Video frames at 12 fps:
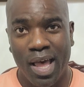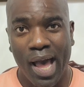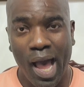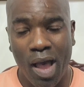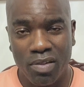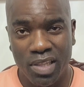
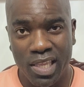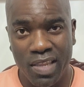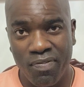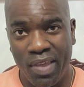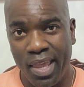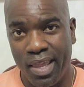I'll
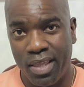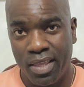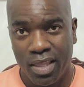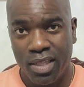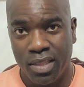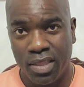leave
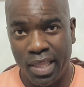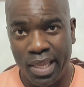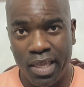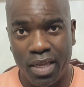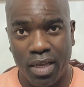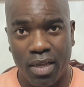a
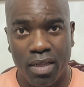link